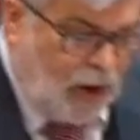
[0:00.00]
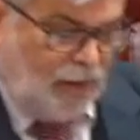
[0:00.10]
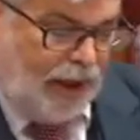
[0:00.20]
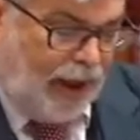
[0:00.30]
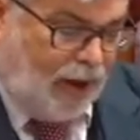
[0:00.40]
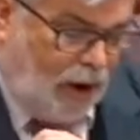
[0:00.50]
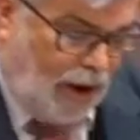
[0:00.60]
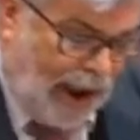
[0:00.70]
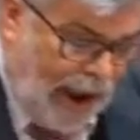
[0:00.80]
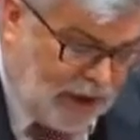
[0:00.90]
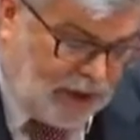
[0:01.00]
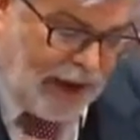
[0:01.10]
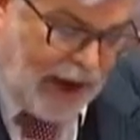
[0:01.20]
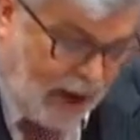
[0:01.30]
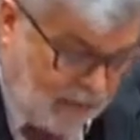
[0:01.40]
The
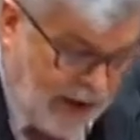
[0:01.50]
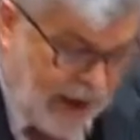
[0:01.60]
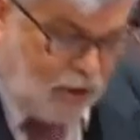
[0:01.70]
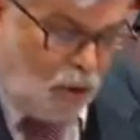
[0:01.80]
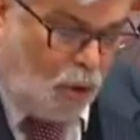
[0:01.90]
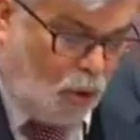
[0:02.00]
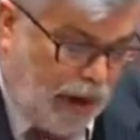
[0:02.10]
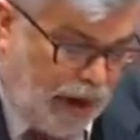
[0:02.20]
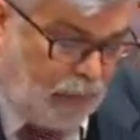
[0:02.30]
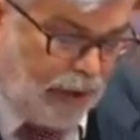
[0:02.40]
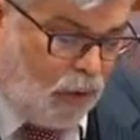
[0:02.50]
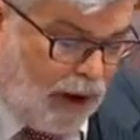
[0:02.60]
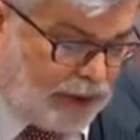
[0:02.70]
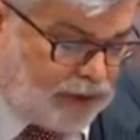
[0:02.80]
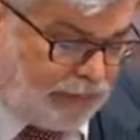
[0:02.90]
current Act already
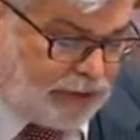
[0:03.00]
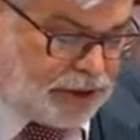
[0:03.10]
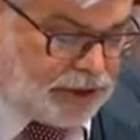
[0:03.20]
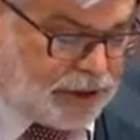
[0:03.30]
requires officers